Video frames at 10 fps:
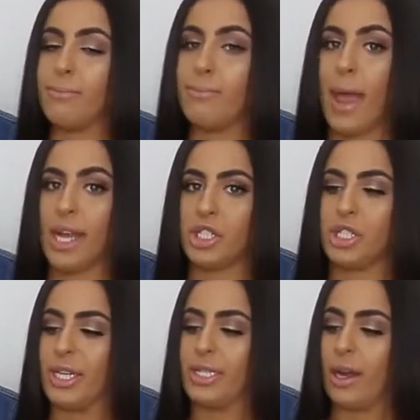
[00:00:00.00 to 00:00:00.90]
this
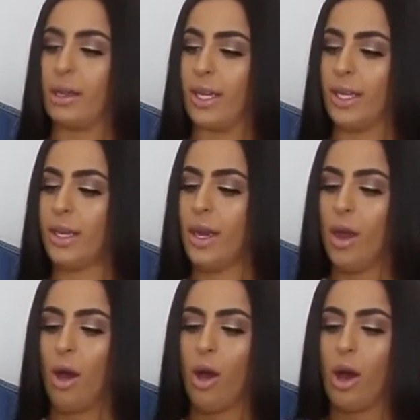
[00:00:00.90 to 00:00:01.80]
mesh
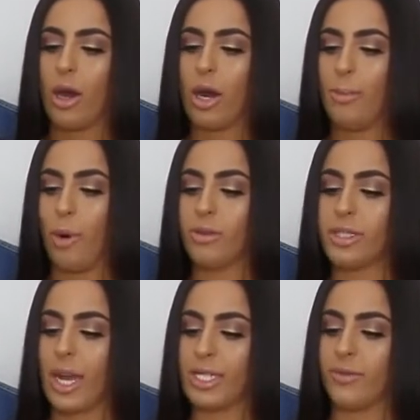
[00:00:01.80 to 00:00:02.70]
detailing
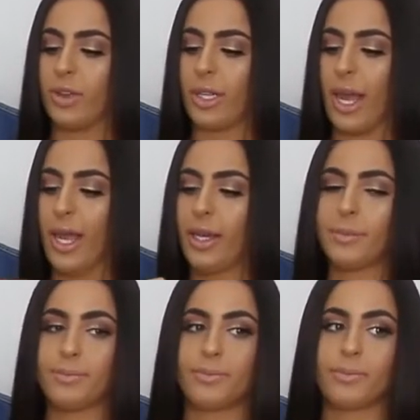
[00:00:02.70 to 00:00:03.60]
on both sides of the
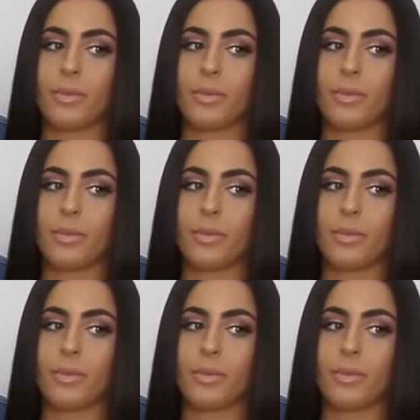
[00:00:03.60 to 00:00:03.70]
leg.